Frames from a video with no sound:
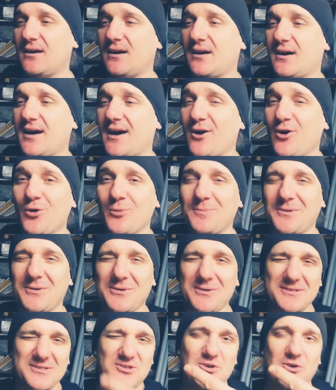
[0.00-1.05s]
I hope
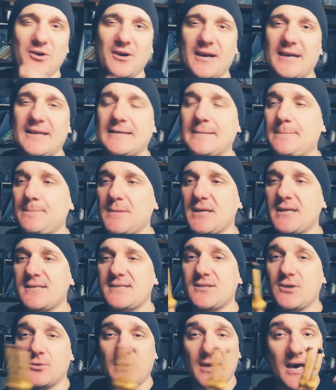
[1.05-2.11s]
you enjoy it.
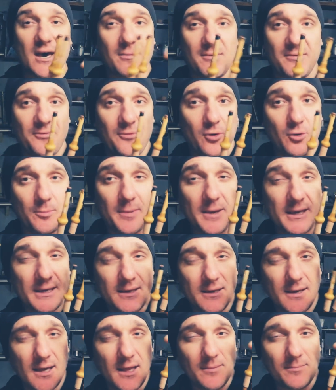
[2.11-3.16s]
So now before
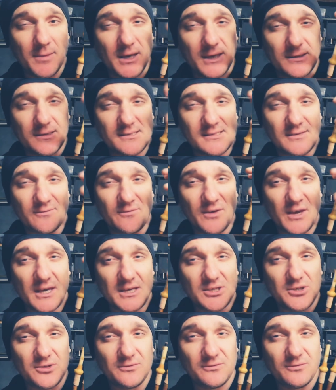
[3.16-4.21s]
packing, I make
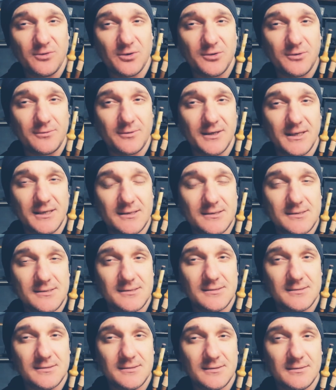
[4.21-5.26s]
disinfection for the
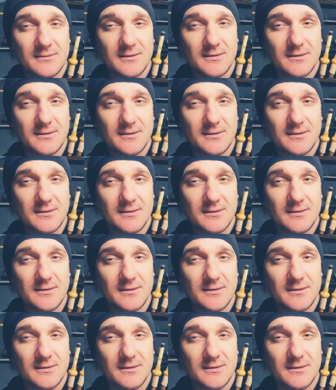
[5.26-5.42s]
reeds.